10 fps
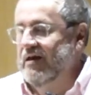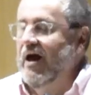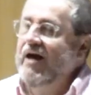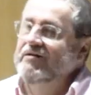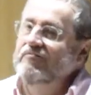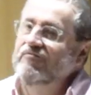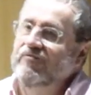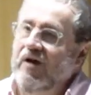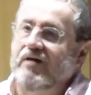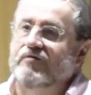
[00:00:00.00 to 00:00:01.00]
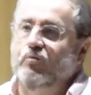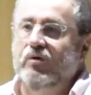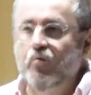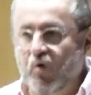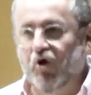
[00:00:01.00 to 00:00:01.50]
And in fact,
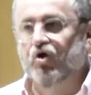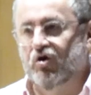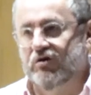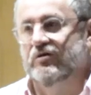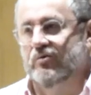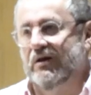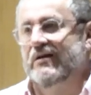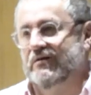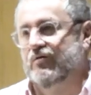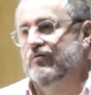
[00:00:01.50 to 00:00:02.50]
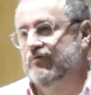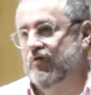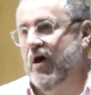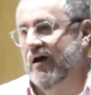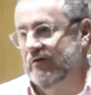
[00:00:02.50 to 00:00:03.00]
we were going to do a clinical
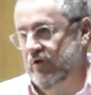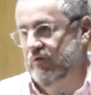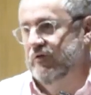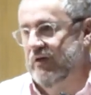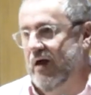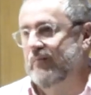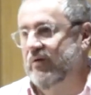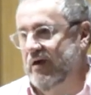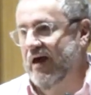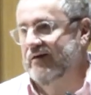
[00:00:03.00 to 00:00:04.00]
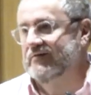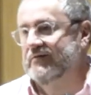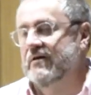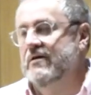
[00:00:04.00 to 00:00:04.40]
trial using IPS.